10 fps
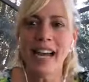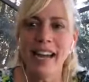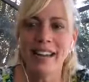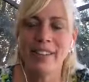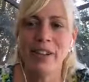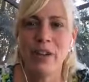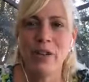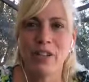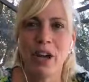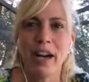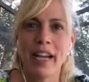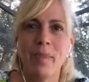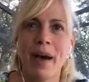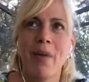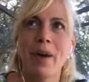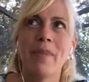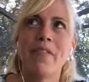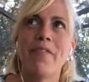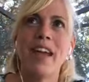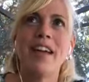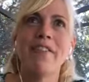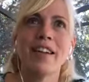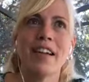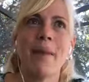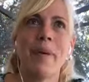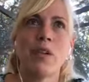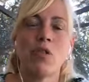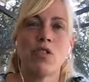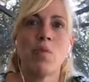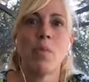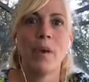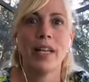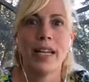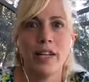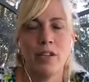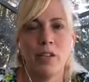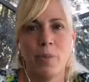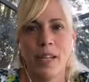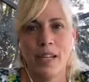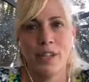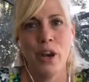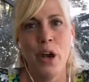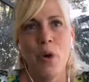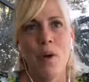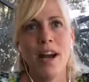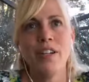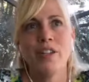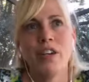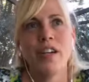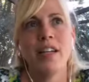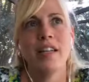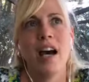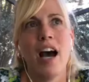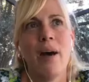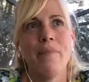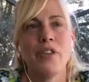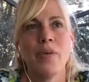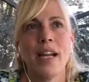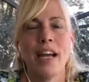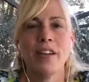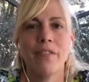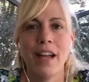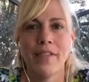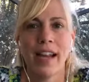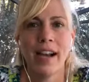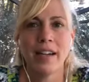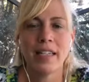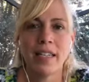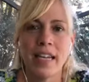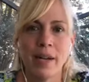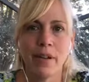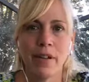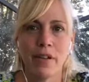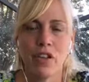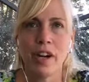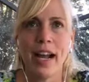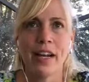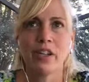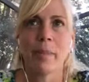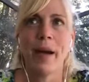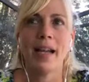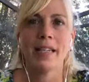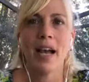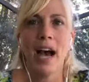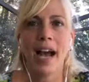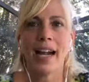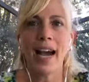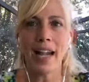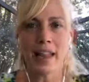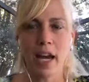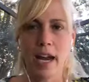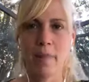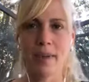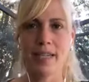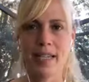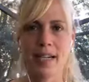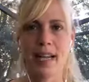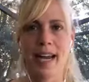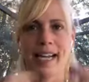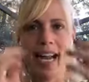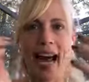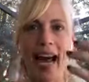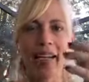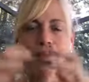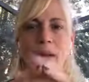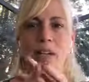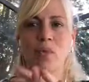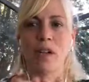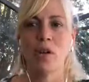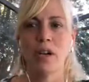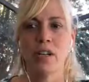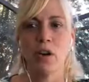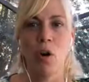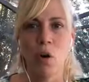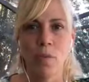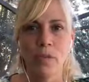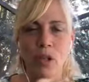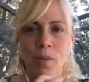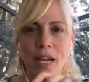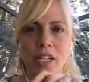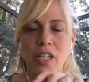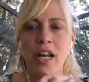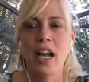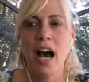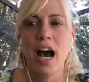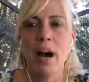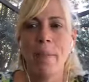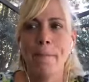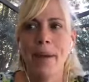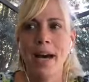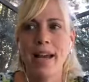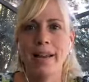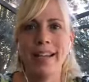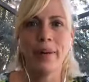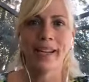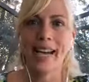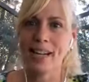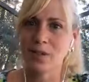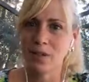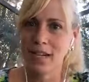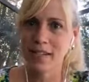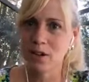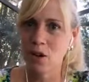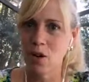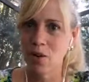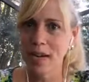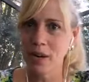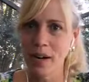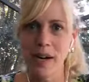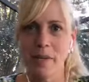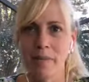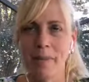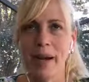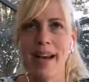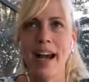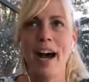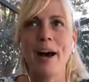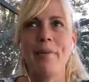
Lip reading: get to talking about one of my favorite topics, which is mobility issues, because when I started doing end-of-life care and seeing geriatric pets, I kind of thought I would be seeing a lot of cats because we go into the home so much, but, and cats don't like to go anywhere, but